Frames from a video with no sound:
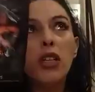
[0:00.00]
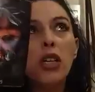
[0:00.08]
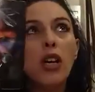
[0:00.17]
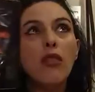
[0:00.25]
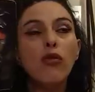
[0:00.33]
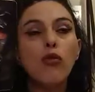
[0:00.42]
be
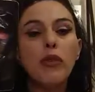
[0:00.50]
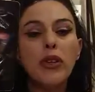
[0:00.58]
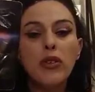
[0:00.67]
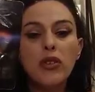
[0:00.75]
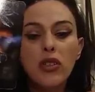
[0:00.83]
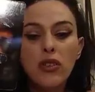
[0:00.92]
careful
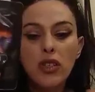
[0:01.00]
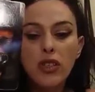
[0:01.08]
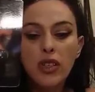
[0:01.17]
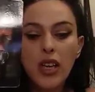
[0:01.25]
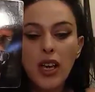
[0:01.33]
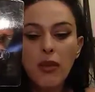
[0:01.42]
because
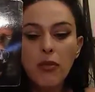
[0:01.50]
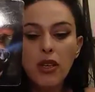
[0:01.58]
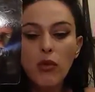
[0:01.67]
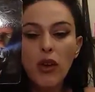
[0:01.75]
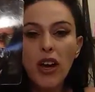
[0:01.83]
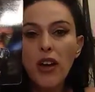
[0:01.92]
this can
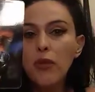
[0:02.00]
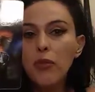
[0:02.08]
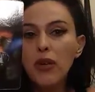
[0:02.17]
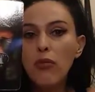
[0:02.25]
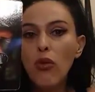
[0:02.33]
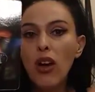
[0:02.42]
be where other
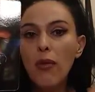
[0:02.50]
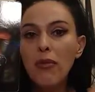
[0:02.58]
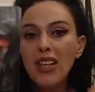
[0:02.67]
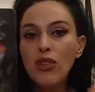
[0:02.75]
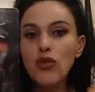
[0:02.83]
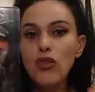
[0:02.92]
people come
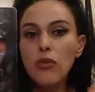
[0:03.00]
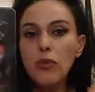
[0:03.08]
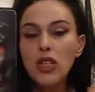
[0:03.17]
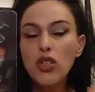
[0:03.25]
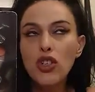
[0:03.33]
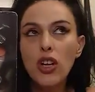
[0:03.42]
into the
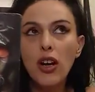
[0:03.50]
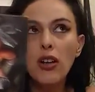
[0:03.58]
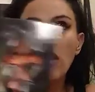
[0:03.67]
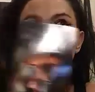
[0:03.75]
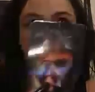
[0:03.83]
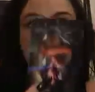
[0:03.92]

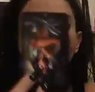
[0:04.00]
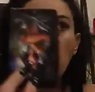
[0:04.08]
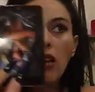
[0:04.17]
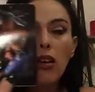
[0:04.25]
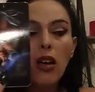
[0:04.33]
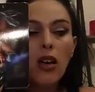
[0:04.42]
picture,
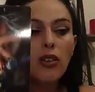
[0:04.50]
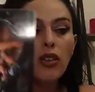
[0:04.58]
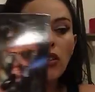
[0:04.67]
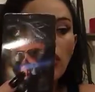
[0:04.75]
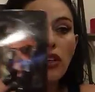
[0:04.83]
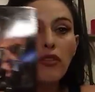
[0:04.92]

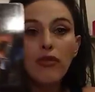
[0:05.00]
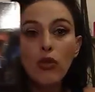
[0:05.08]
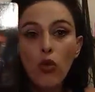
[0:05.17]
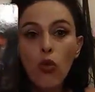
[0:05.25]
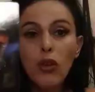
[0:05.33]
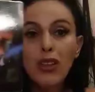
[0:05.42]
you know, if
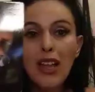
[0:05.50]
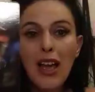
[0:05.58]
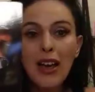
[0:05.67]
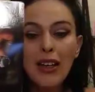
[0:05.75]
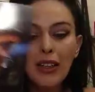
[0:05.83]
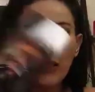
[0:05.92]
you're
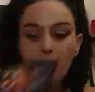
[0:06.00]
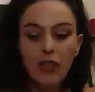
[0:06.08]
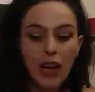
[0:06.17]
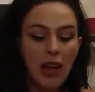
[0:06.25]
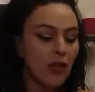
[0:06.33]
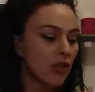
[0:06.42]
lagging.
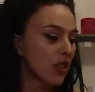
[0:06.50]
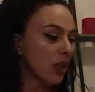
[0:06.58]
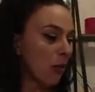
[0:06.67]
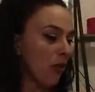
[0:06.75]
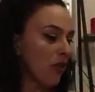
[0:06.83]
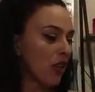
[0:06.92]
Now,
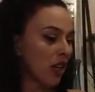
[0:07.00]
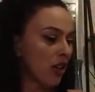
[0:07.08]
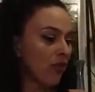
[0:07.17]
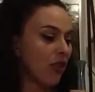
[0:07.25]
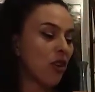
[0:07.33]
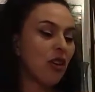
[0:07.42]
some of it at
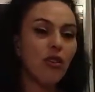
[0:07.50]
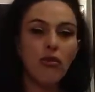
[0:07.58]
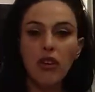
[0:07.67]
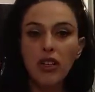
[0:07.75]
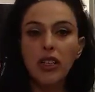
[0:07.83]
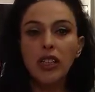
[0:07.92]
a very
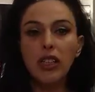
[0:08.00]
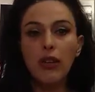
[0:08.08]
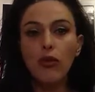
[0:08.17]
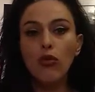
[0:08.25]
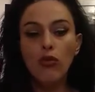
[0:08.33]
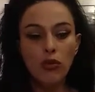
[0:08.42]
3D
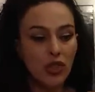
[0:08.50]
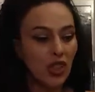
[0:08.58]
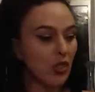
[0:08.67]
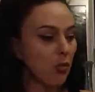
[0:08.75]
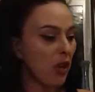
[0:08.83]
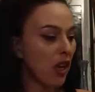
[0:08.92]
level
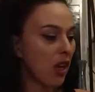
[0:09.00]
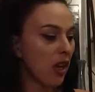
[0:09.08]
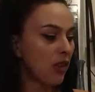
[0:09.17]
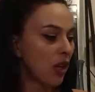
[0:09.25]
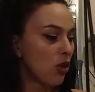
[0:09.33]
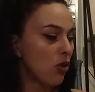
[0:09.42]
does
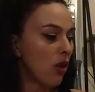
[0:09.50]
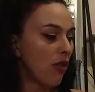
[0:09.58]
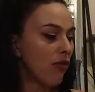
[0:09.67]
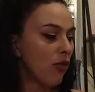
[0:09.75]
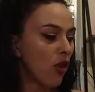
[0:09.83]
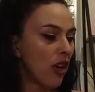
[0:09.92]
appear that you
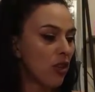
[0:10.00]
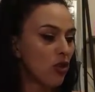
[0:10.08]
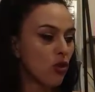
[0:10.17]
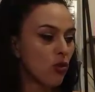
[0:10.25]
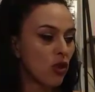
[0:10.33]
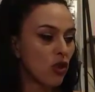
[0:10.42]
have
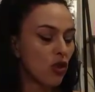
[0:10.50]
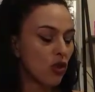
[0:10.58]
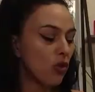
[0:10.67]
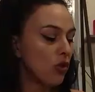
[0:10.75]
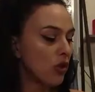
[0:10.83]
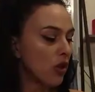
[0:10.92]
financial
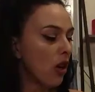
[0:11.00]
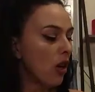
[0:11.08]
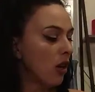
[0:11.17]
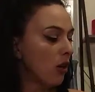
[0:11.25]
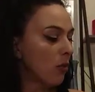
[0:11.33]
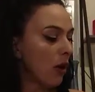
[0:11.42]
issues,
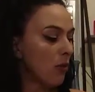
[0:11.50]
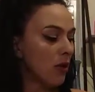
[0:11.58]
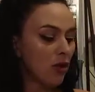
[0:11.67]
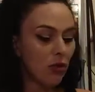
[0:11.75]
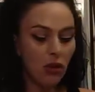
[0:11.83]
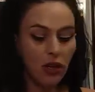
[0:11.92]

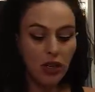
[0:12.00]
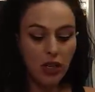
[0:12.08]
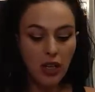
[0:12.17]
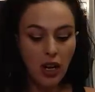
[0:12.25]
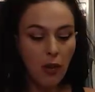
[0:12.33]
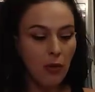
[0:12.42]
maybe
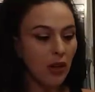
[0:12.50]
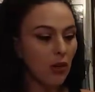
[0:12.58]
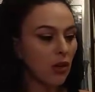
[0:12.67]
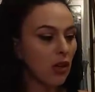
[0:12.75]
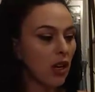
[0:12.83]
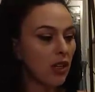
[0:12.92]
3D karmic
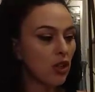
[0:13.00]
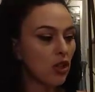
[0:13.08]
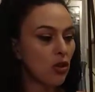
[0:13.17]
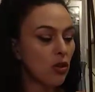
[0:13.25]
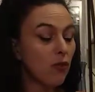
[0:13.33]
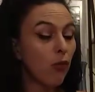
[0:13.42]
related
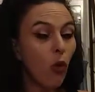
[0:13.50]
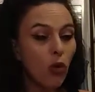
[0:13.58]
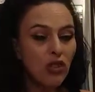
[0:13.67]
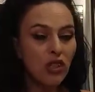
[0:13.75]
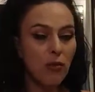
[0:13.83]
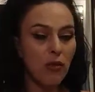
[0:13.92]
issues
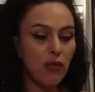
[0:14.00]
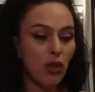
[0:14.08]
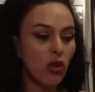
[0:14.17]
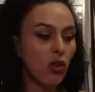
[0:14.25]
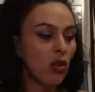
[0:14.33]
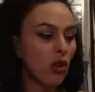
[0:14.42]
for some of
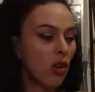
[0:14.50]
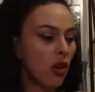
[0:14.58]
you,